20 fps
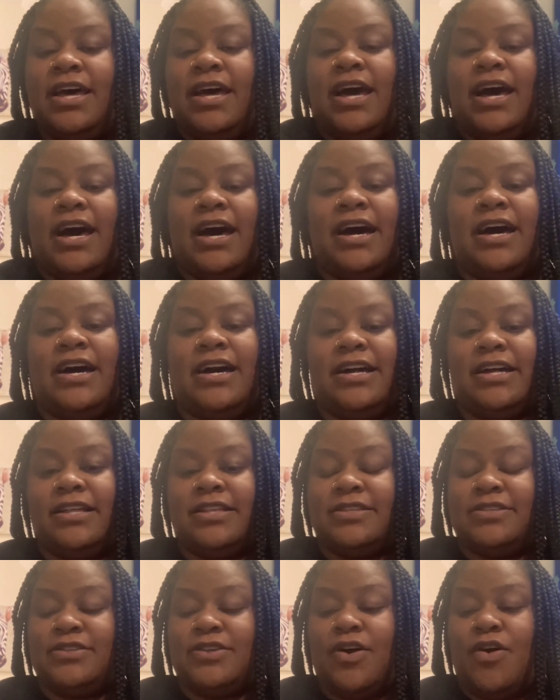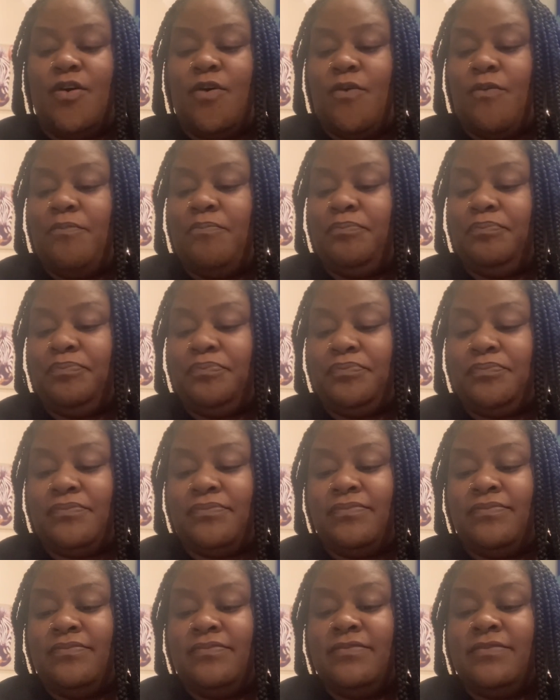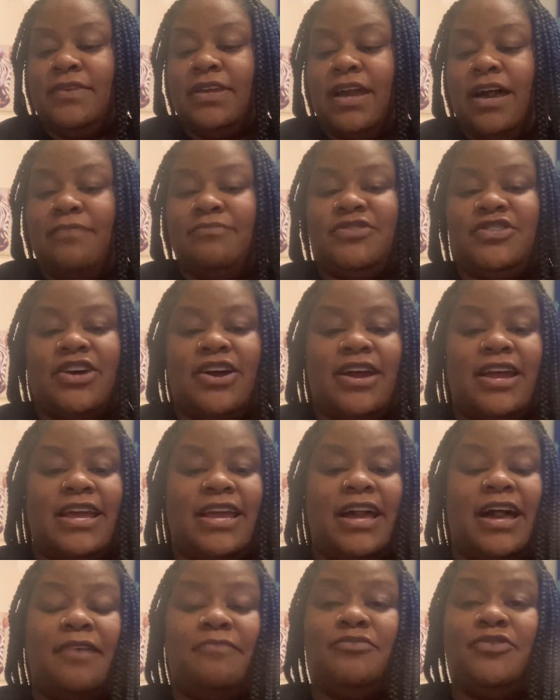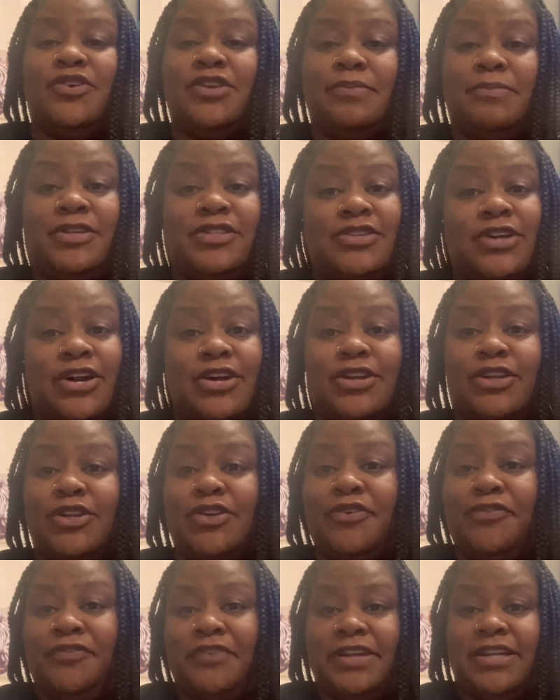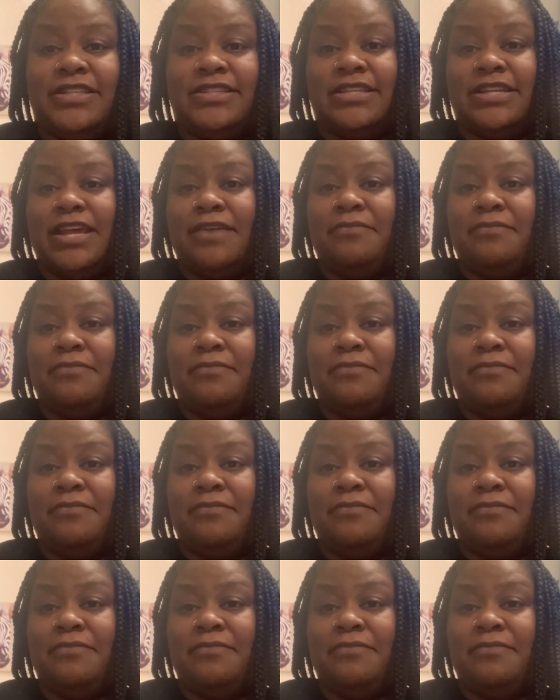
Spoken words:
So I'm sorry. I'm going to be talking a little funny today.